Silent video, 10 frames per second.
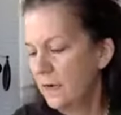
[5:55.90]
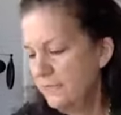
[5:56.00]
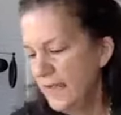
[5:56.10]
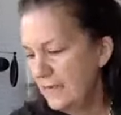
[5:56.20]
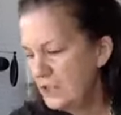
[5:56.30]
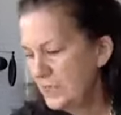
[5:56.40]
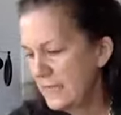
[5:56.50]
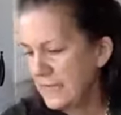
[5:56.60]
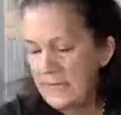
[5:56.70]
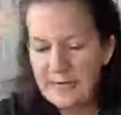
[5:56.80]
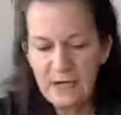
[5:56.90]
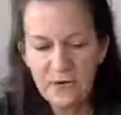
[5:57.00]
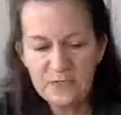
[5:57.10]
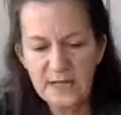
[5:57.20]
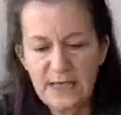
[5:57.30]
I've actually cut
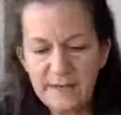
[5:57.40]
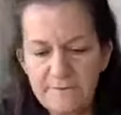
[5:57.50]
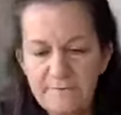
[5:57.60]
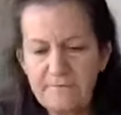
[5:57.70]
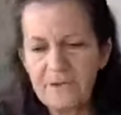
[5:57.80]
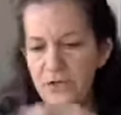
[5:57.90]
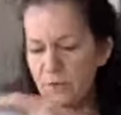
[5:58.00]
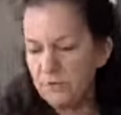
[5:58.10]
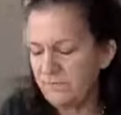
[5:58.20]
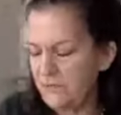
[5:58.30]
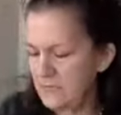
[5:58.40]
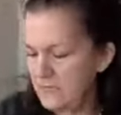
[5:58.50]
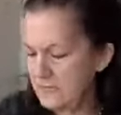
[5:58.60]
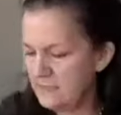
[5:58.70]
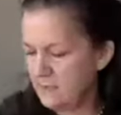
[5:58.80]
out a few of
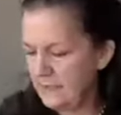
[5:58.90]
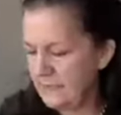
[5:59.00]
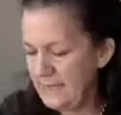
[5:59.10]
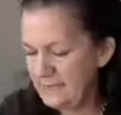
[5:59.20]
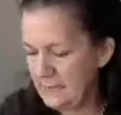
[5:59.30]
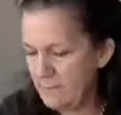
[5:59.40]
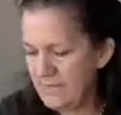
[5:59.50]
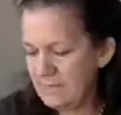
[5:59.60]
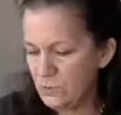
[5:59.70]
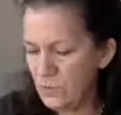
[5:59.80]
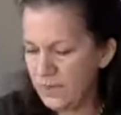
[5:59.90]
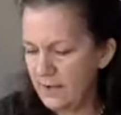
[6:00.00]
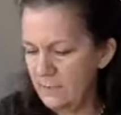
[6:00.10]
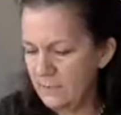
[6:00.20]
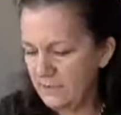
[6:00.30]
these, so in case I mess one
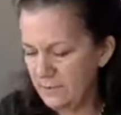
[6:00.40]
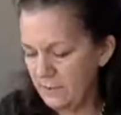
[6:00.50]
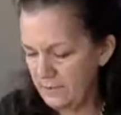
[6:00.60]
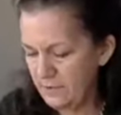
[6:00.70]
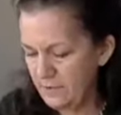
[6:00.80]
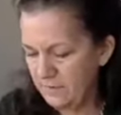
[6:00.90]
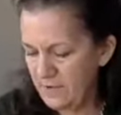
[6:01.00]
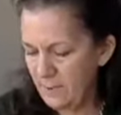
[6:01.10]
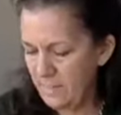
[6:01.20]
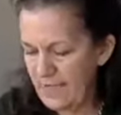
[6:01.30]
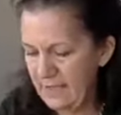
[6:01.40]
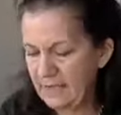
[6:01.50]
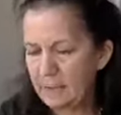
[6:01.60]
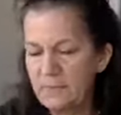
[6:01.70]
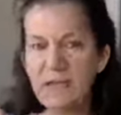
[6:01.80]
up, I've got
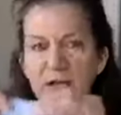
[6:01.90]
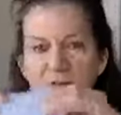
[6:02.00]
backup.